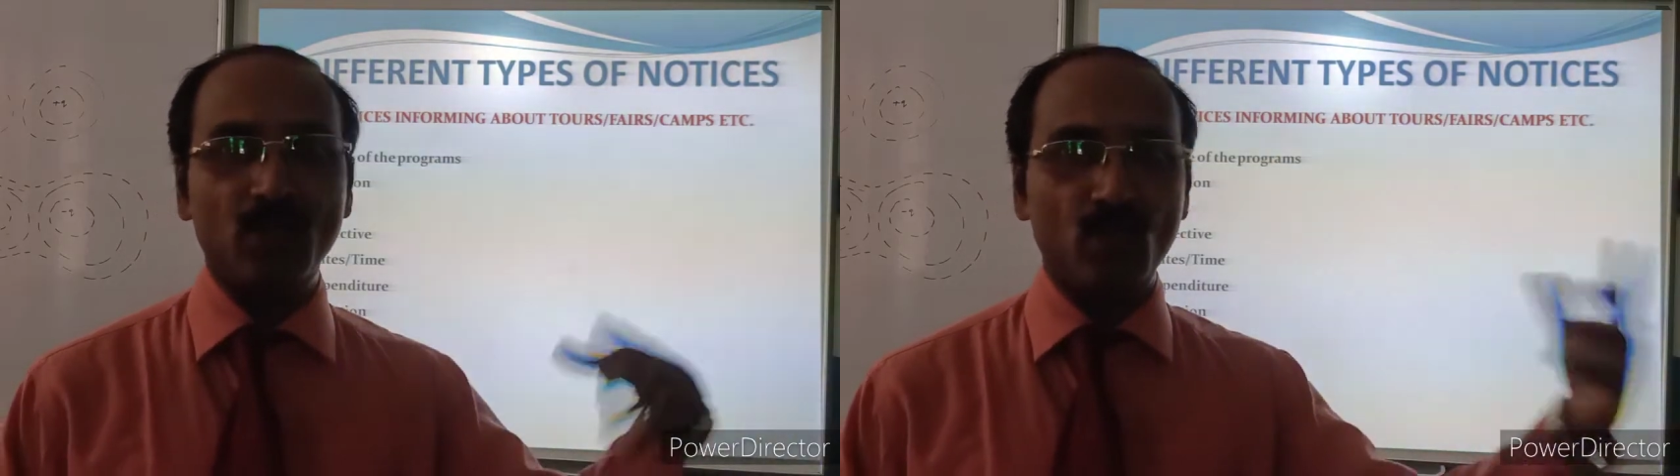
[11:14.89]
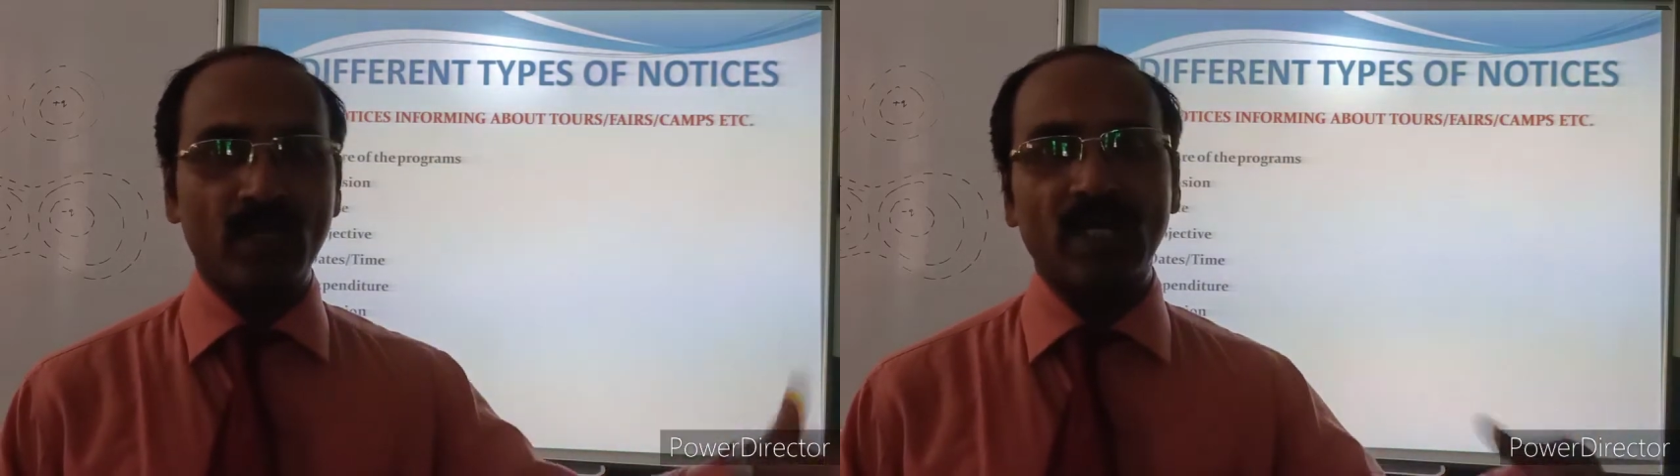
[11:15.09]

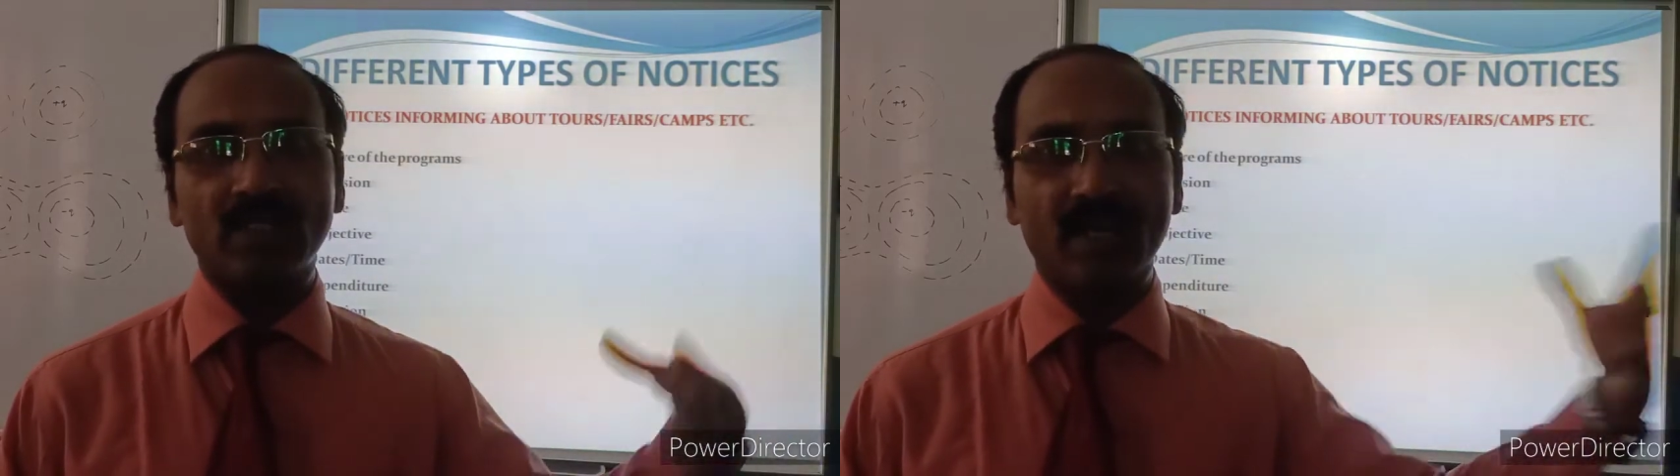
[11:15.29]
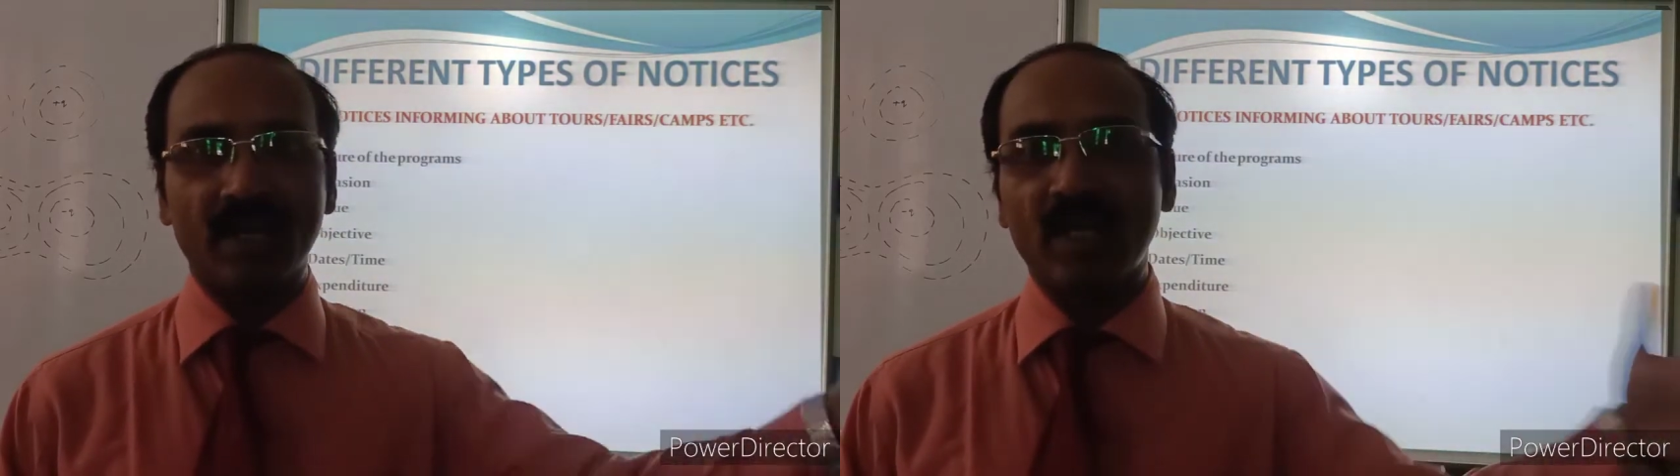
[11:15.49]
2
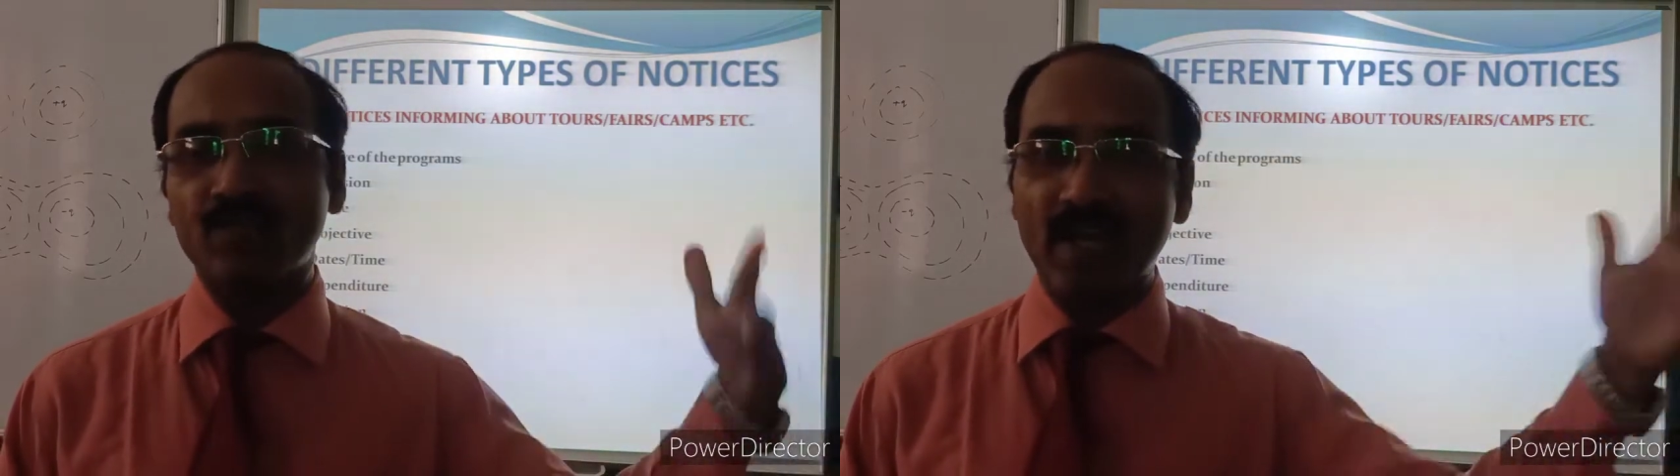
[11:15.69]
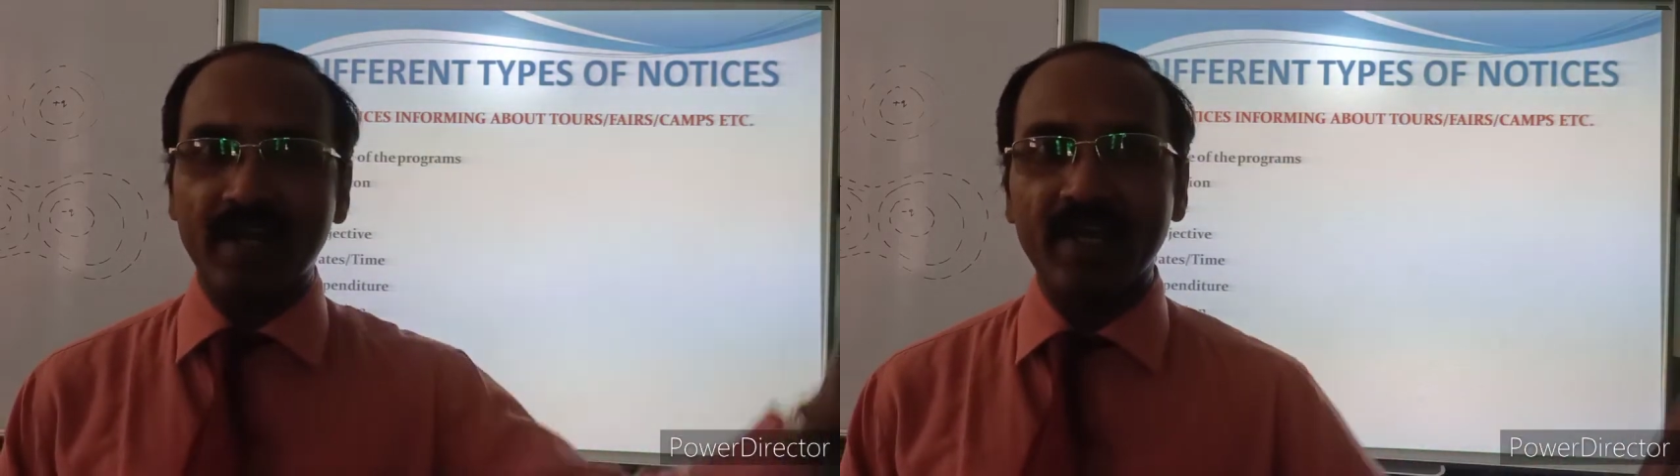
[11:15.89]
day, 3 day,
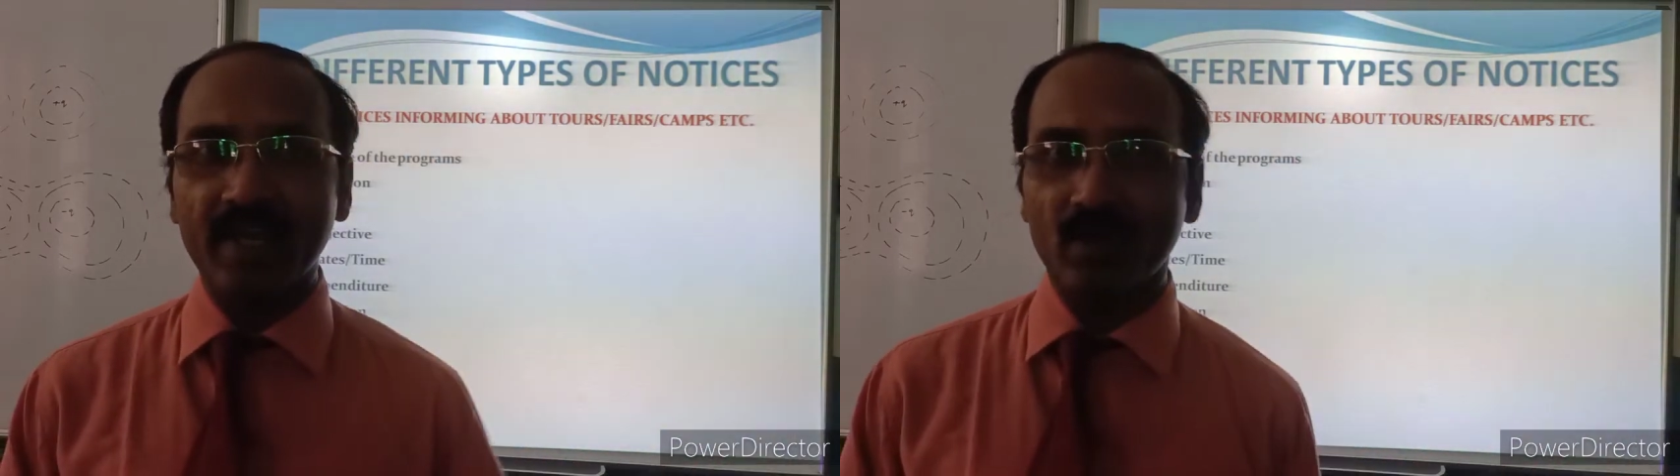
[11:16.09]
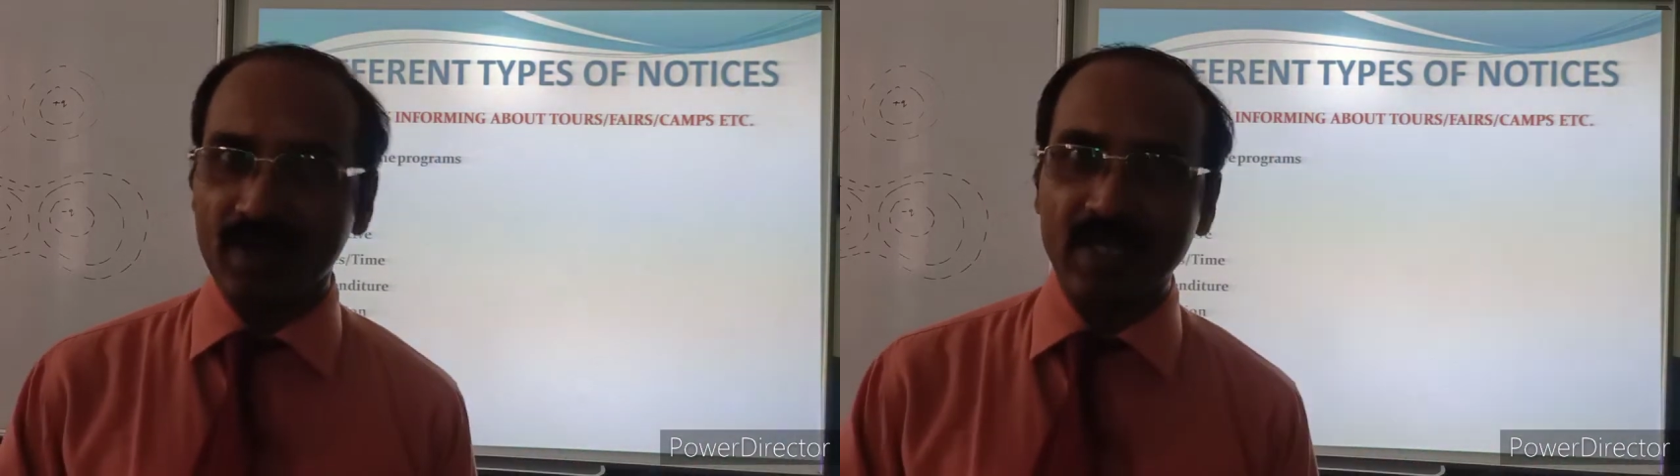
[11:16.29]
5
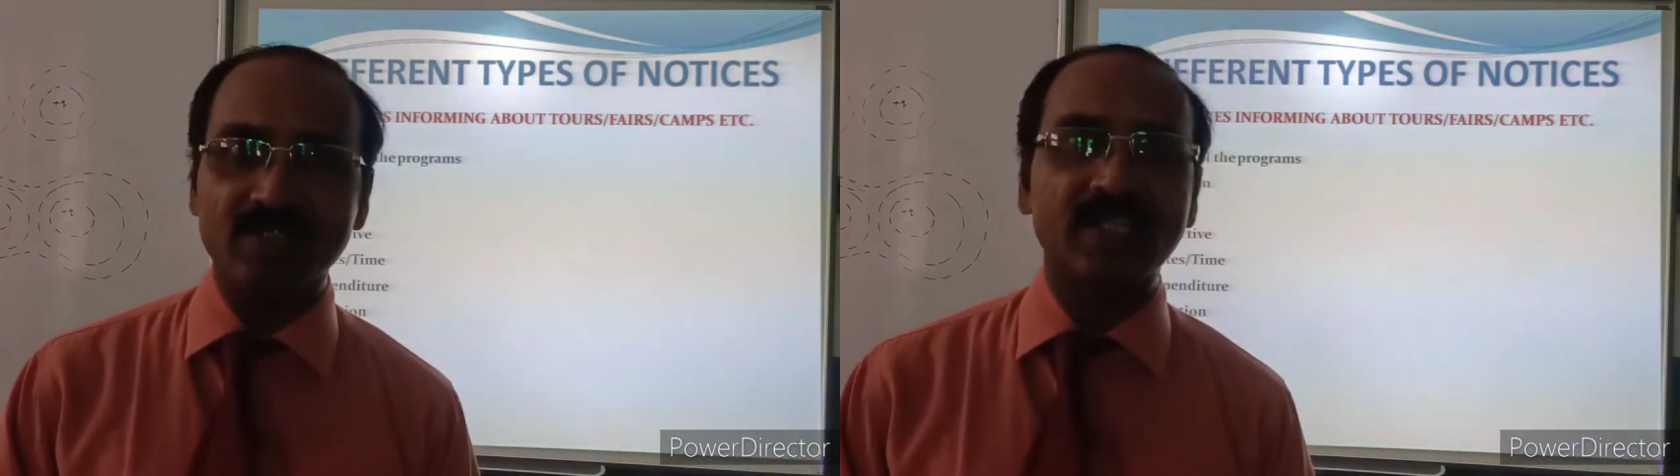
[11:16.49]
day. Okay.